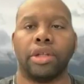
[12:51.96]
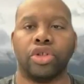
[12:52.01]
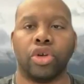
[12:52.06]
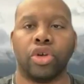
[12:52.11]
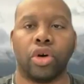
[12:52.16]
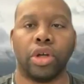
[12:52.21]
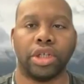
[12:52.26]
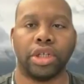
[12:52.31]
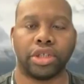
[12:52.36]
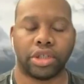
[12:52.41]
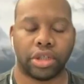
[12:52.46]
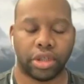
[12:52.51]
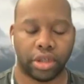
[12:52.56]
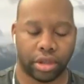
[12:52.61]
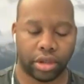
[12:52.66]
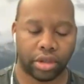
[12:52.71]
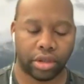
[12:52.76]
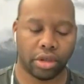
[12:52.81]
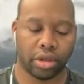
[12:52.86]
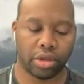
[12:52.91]
Julius,
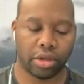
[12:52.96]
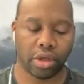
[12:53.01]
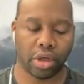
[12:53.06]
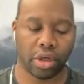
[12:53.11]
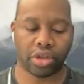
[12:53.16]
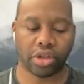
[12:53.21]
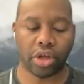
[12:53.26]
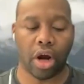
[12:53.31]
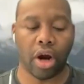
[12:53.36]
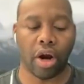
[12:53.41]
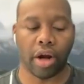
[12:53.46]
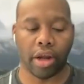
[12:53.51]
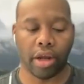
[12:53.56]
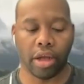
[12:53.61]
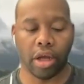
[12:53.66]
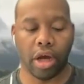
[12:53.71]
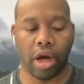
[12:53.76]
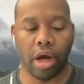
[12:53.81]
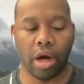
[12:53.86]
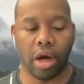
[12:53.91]
sorry,
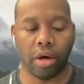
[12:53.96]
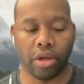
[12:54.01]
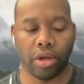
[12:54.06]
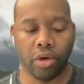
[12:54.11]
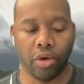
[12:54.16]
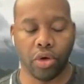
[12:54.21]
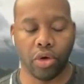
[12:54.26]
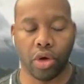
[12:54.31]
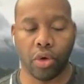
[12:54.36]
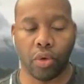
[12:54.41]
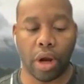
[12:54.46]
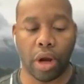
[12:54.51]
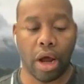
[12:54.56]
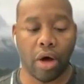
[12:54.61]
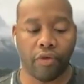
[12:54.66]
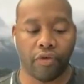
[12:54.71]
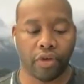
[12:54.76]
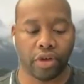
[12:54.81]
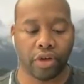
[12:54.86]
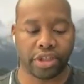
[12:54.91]
you went
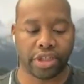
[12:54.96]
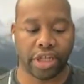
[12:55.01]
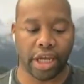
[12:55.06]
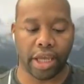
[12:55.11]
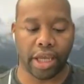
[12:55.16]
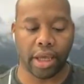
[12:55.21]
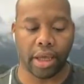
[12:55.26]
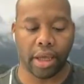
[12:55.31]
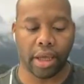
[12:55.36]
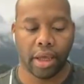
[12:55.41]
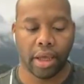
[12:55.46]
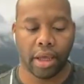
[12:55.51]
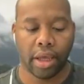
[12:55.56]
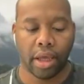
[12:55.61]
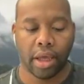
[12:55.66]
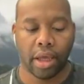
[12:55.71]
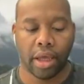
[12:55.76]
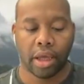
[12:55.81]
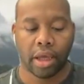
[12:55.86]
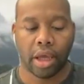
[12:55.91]
out for a second.
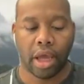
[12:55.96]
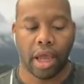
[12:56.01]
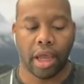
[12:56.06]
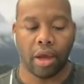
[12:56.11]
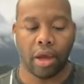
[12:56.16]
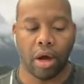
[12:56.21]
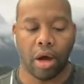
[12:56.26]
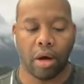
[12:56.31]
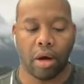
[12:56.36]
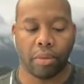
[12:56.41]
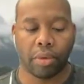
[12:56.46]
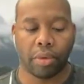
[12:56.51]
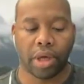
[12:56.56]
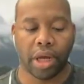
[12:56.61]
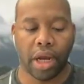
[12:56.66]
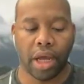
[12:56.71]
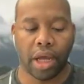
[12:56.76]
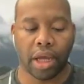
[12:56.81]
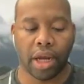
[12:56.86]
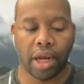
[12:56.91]
Hey,
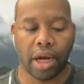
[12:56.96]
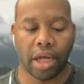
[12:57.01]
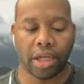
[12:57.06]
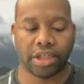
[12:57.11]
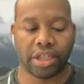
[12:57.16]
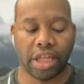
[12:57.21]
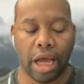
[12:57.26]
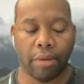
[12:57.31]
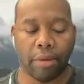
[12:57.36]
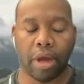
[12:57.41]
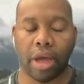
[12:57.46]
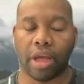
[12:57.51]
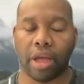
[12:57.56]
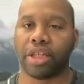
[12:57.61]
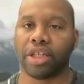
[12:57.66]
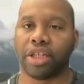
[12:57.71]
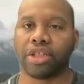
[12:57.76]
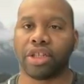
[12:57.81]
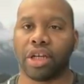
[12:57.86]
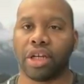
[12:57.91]
can I stop?
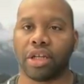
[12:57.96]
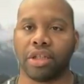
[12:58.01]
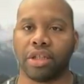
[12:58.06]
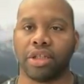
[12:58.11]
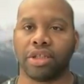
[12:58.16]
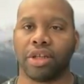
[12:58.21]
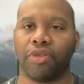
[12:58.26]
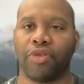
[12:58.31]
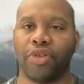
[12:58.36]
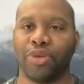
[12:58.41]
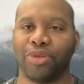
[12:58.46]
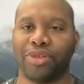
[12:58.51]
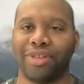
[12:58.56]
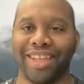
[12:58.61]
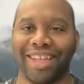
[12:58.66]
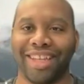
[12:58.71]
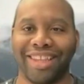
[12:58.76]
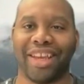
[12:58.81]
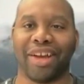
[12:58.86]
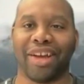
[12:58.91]
There's a few
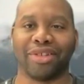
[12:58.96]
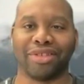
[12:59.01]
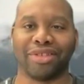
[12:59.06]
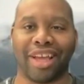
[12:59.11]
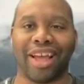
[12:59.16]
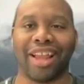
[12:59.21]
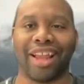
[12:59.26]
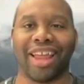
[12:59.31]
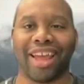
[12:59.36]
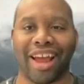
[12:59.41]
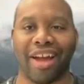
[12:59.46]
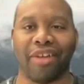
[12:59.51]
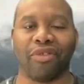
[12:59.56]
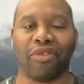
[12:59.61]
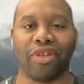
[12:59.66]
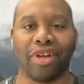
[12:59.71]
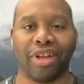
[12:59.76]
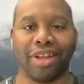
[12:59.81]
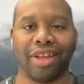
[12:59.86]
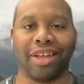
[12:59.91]
details that like I
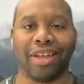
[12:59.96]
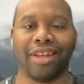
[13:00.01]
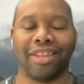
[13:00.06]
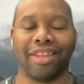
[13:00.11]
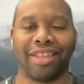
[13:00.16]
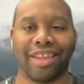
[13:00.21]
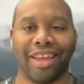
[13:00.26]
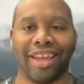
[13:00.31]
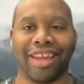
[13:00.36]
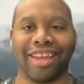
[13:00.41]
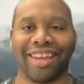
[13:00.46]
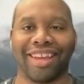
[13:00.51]
really think